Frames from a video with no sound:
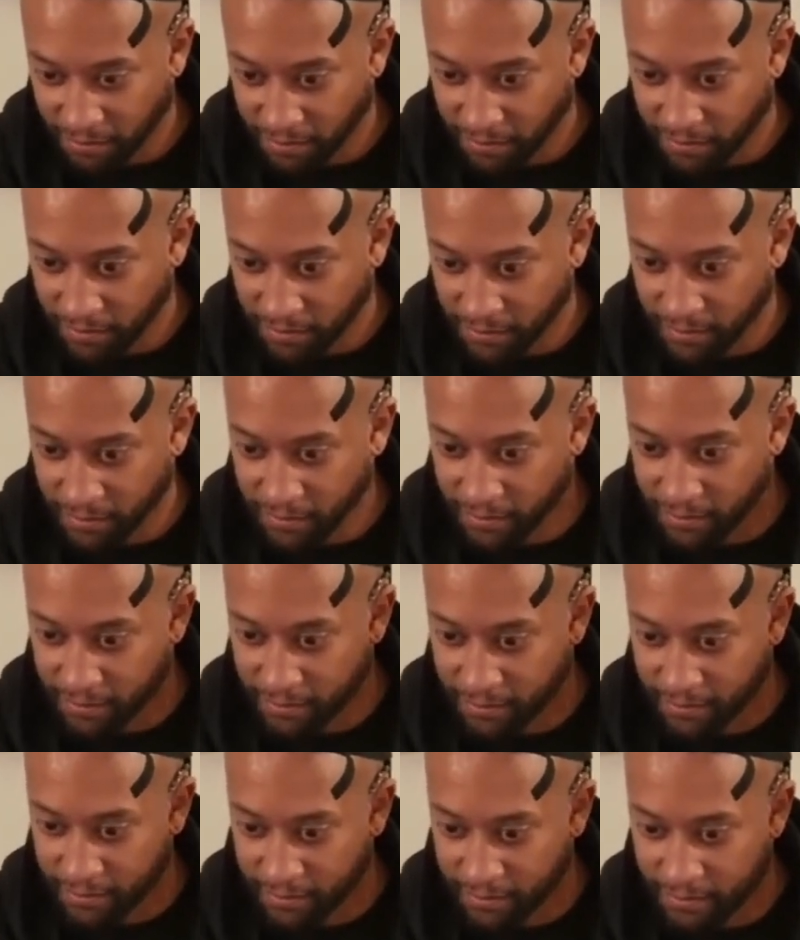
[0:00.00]

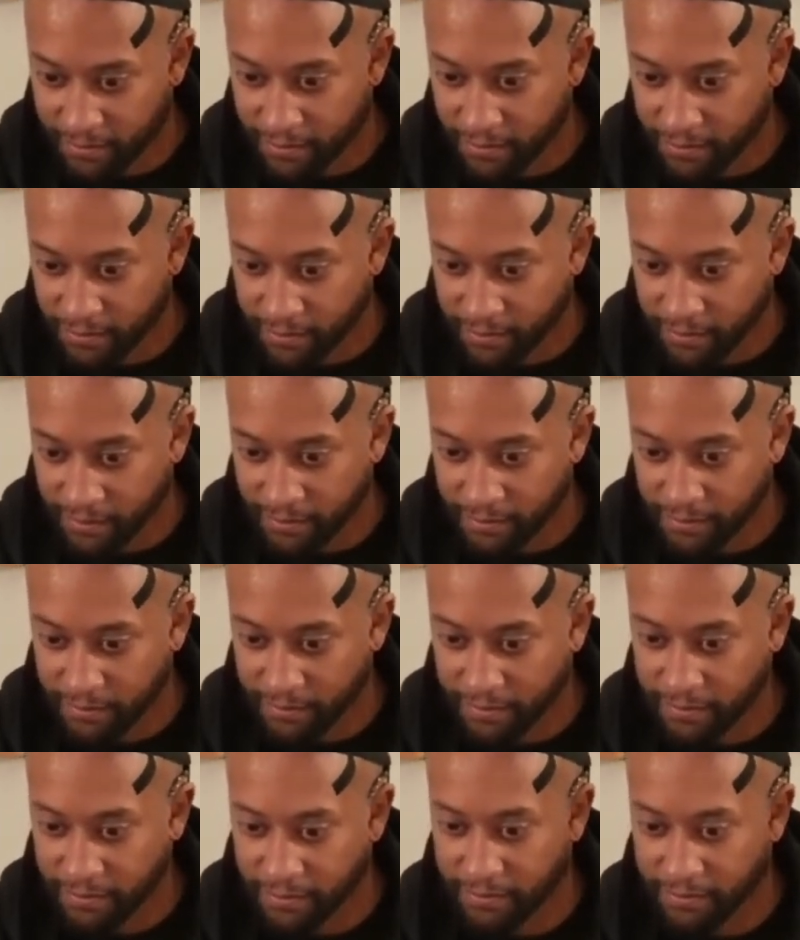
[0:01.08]

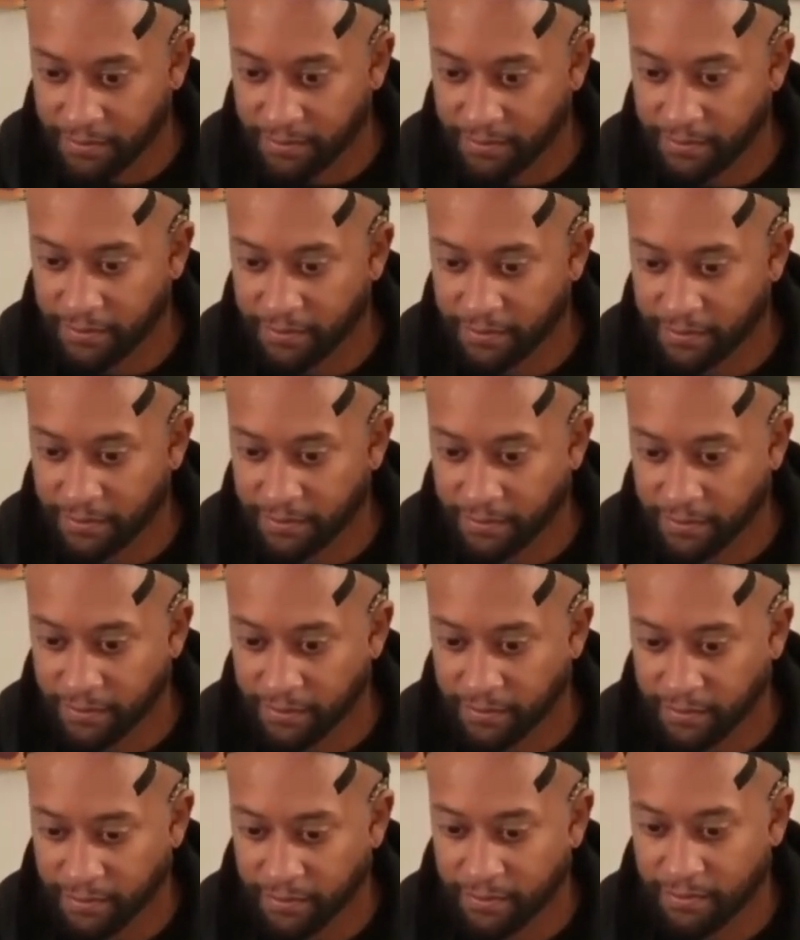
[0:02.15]

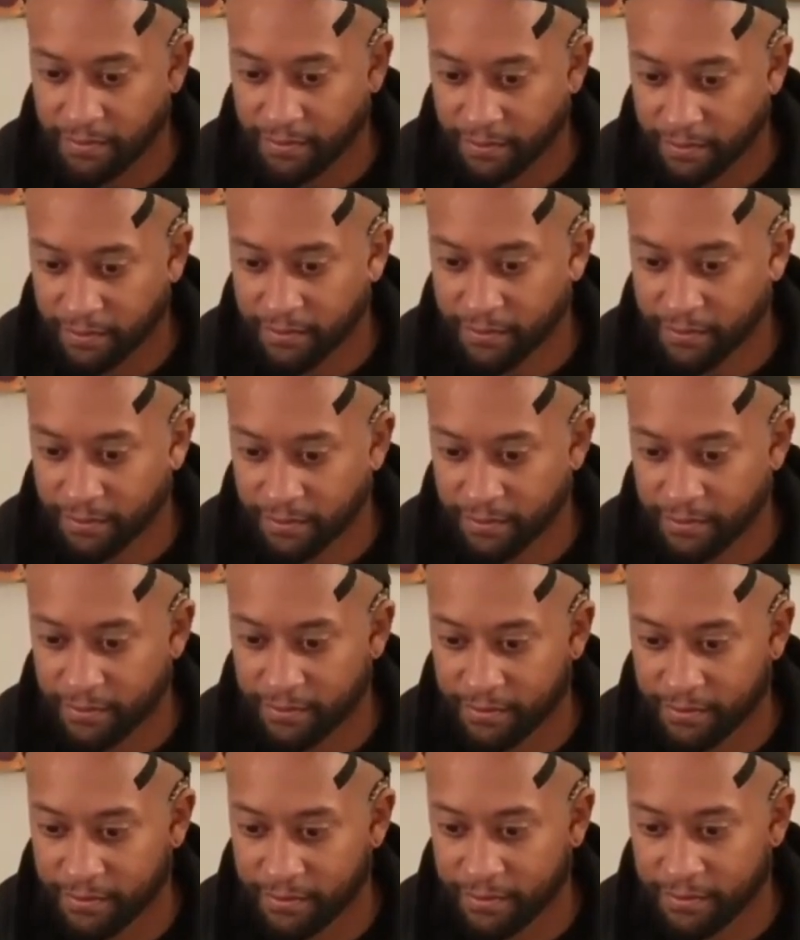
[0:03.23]

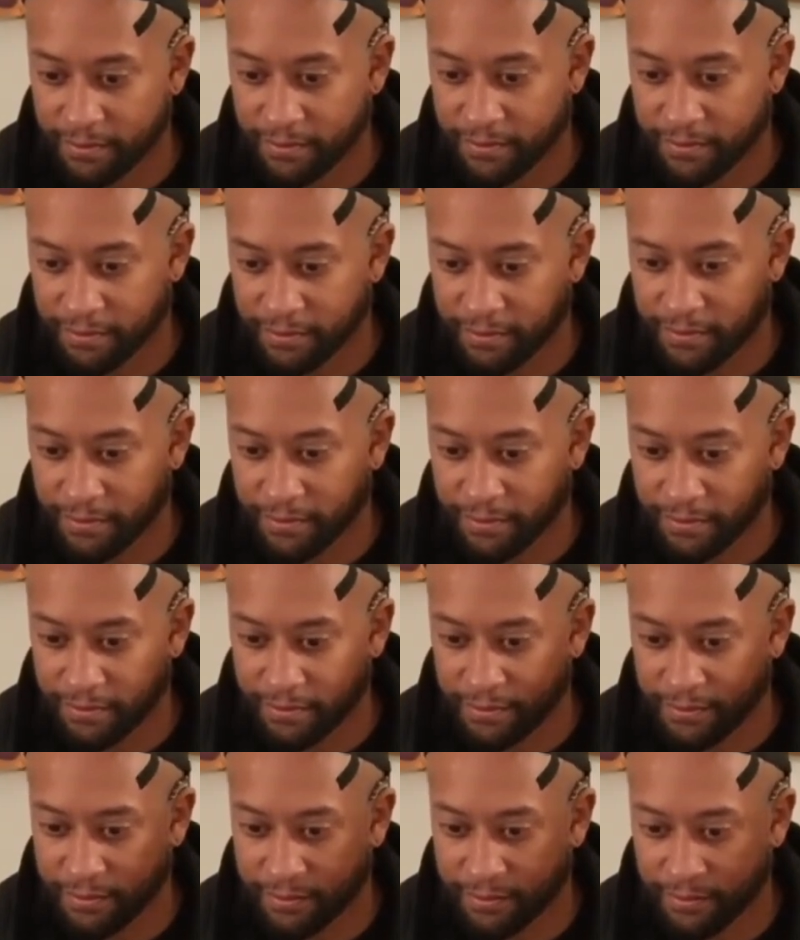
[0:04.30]

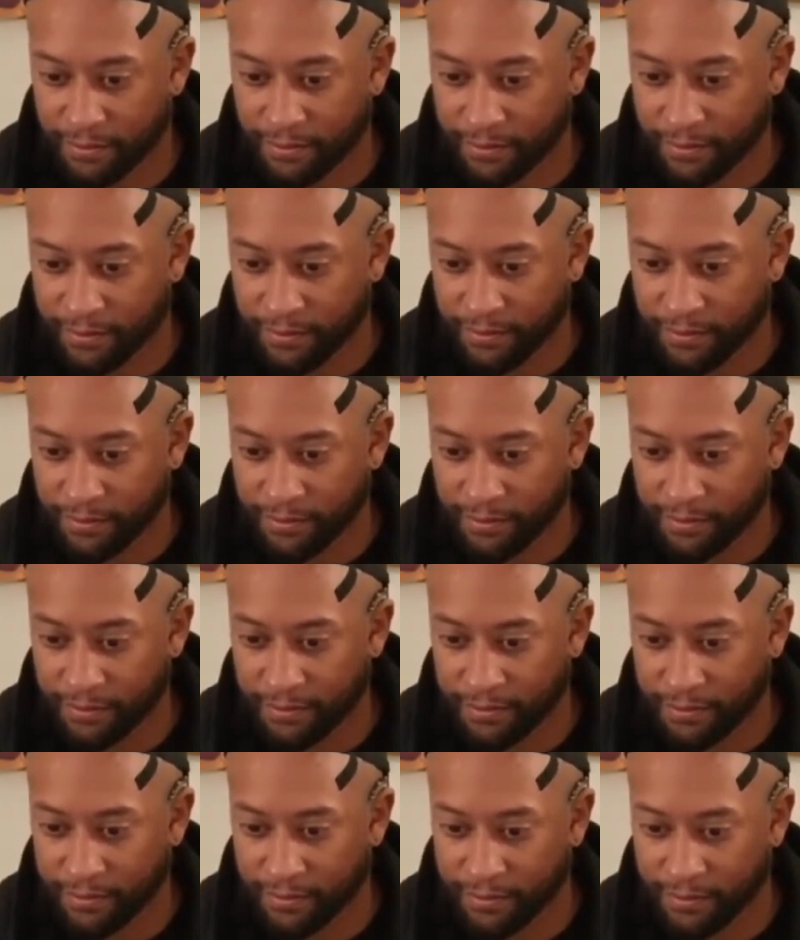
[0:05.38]

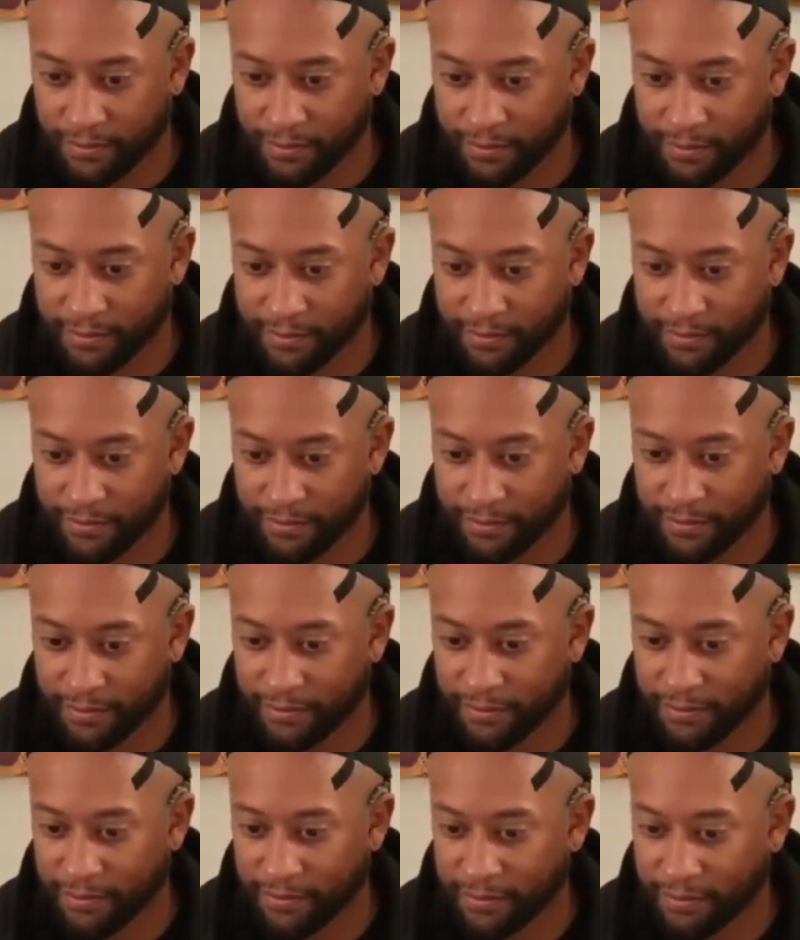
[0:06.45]

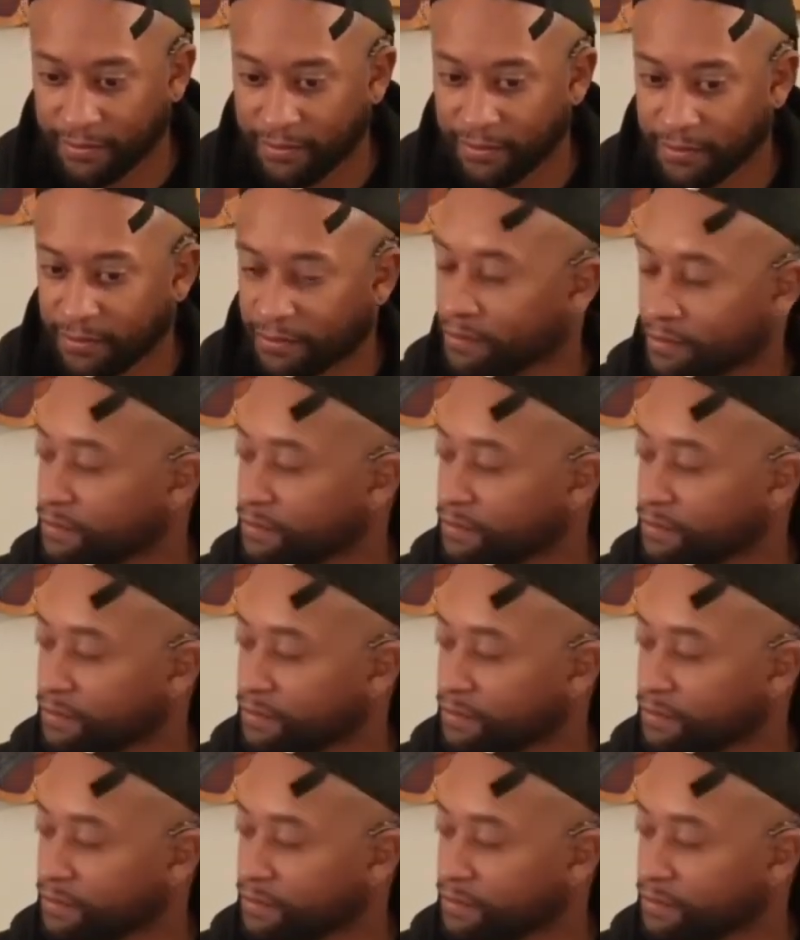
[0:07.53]
This person isn't speaking.